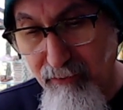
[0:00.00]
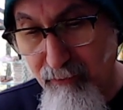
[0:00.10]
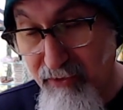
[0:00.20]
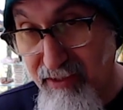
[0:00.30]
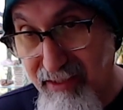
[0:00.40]

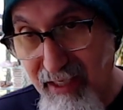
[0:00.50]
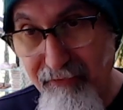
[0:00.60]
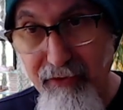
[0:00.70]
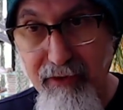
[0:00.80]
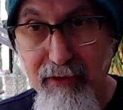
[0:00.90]
was
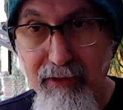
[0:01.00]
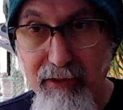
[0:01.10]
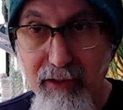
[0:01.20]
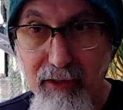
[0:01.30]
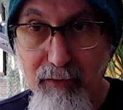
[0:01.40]
definitely
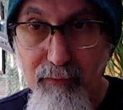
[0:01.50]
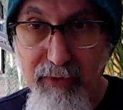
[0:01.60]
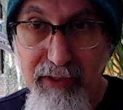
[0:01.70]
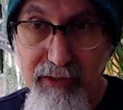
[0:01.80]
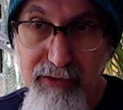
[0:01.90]

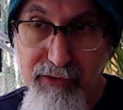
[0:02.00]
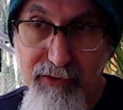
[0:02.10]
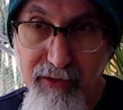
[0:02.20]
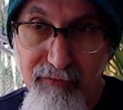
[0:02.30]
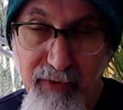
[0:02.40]
because
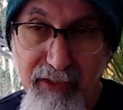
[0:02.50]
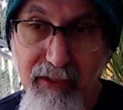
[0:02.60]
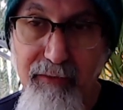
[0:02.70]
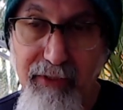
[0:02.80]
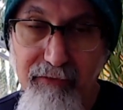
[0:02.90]
of money
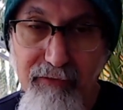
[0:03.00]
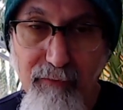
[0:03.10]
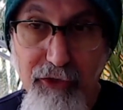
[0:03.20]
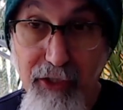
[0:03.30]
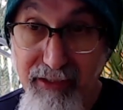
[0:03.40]
coming in from
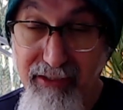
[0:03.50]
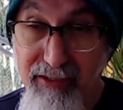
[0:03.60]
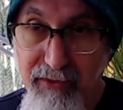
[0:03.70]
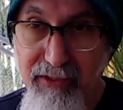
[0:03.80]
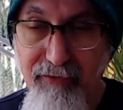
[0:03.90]
China
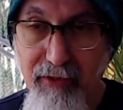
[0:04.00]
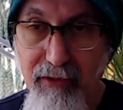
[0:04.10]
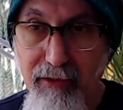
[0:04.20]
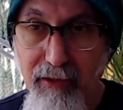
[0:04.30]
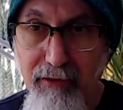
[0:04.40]
specifically,
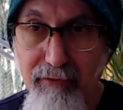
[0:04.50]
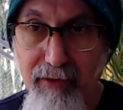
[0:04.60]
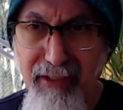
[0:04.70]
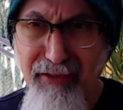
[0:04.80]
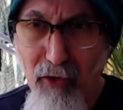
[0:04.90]

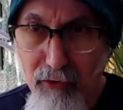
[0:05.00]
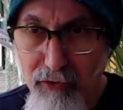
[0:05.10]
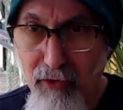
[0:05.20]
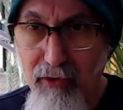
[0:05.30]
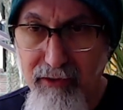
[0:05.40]
right? And Hong
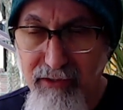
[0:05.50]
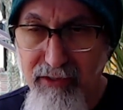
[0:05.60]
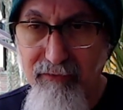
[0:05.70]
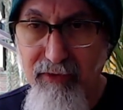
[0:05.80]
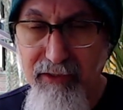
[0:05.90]
Kong and
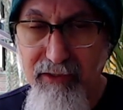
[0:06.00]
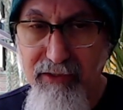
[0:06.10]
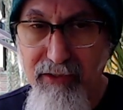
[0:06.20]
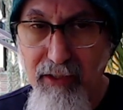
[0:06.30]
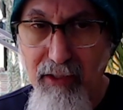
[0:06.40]
stuff like
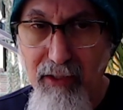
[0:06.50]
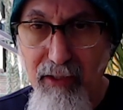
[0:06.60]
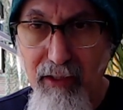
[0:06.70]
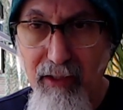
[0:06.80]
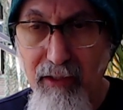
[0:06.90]
this.
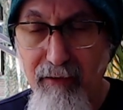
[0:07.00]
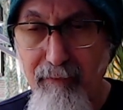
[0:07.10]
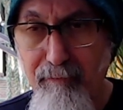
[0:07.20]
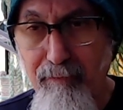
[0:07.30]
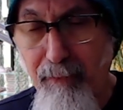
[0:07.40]
Um,
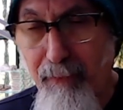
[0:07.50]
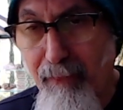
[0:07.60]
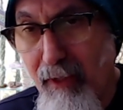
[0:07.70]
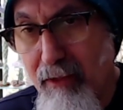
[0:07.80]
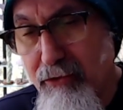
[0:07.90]

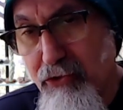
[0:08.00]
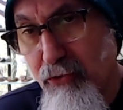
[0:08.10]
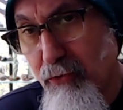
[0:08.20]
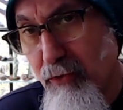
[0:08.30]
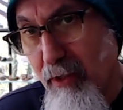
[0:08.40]

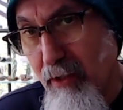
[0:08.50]
so,